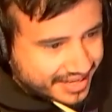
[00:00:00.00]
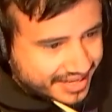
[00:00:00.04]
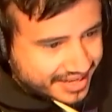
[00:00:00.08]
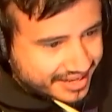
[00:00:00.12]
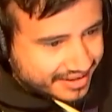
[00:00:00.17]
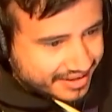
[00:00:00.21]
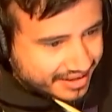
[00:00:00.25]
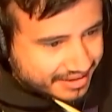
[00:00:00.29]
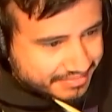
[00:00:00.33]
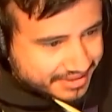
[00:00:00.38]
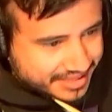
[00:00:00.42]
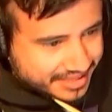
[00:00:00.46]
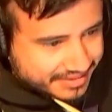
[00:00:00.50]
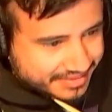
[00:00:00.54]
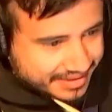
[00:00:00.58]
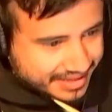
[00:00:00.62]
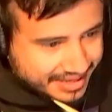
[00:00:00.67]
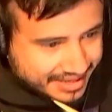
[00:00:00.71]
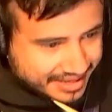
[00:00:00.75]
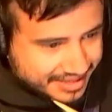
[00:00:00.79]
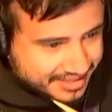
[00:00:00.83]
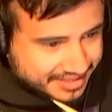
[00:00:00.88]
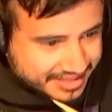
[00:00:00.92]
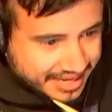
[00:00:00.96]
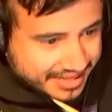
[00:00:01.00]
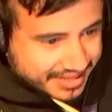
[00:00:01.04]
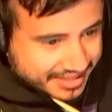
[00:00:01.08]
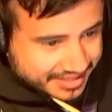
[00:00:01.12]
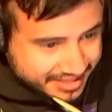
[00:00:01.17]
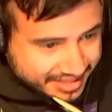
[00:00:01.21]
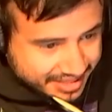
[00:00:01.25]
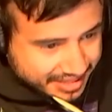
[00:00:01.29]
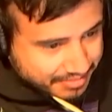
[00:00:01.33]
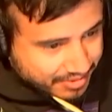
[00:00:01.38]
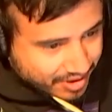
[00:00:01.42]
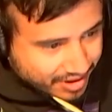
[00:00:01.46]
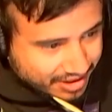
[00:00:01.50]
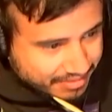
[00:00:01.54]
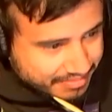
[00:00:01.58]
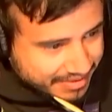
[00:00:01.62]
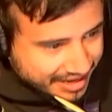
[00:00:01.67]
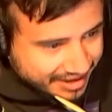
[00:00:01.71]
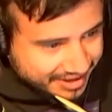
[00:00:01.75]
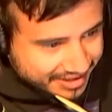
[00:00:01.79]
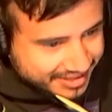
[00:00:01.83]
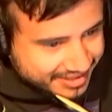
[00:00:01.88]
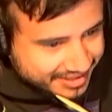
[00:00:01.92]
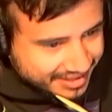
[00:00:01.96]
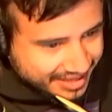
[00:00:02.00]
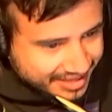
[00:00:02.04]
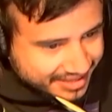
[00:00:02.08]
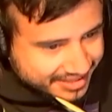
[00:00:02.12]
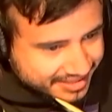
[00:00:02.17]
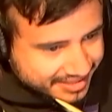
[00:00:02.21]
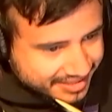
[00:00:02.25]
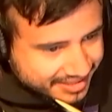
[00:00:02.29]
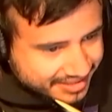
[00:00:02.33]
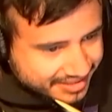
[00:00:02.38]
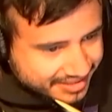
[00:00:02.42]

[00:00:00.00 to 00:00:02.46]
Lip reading: are there. I mean, second-team All-American last